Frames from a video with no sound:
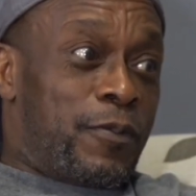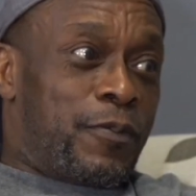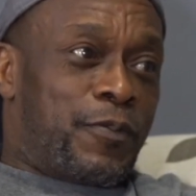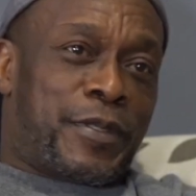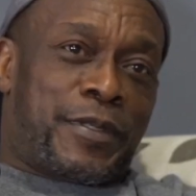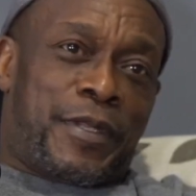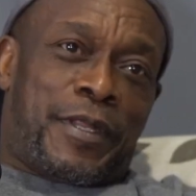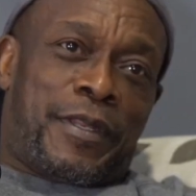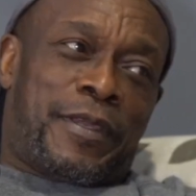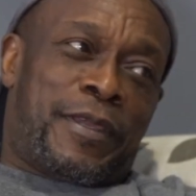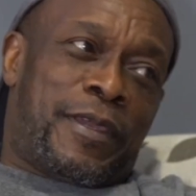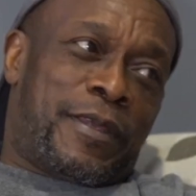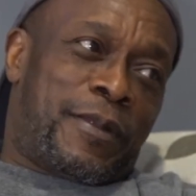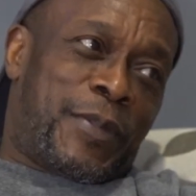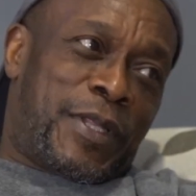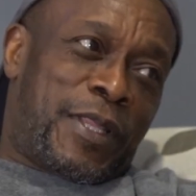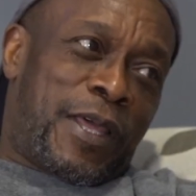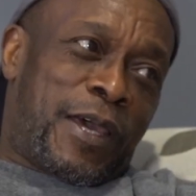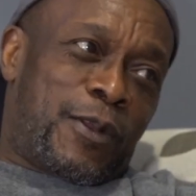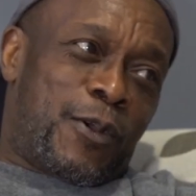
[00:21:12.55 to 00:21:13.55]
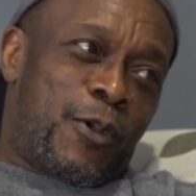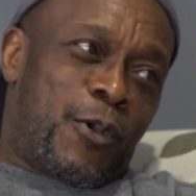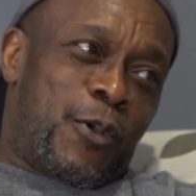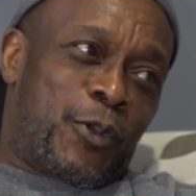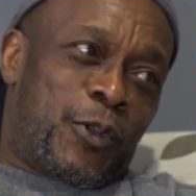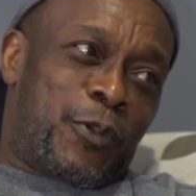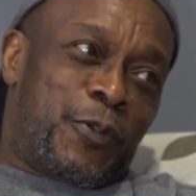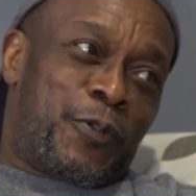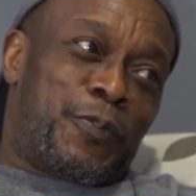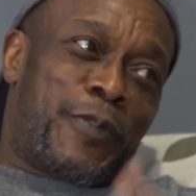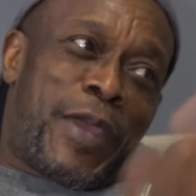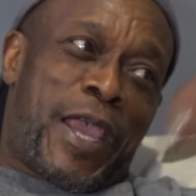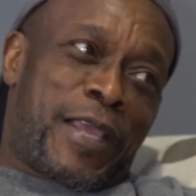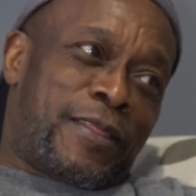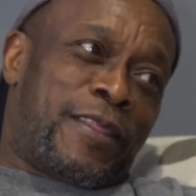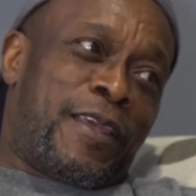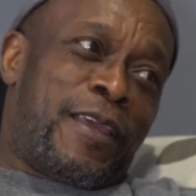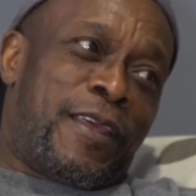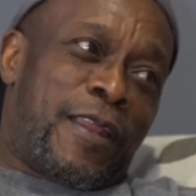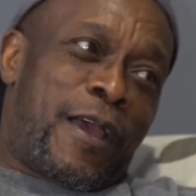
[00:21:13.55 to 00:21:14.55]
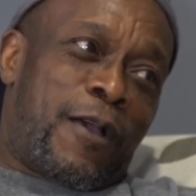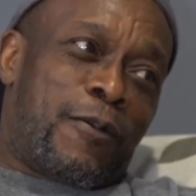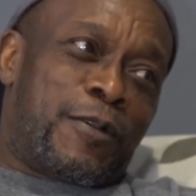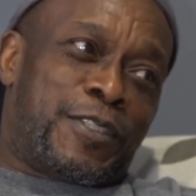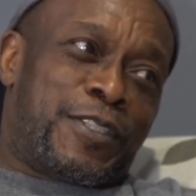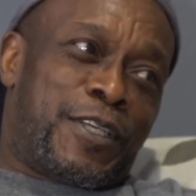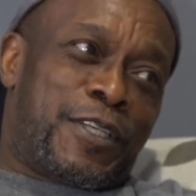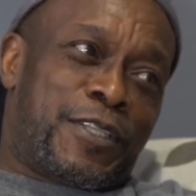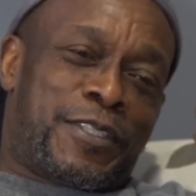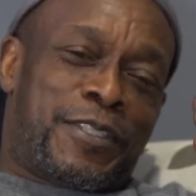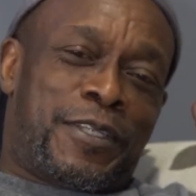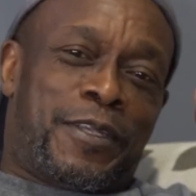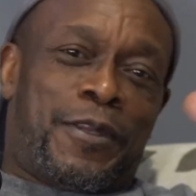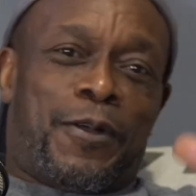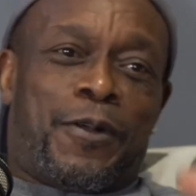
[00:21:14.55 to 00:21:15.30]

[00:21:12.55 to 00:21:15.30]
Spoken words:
but then again, I'm a lot older. Back then, I was just,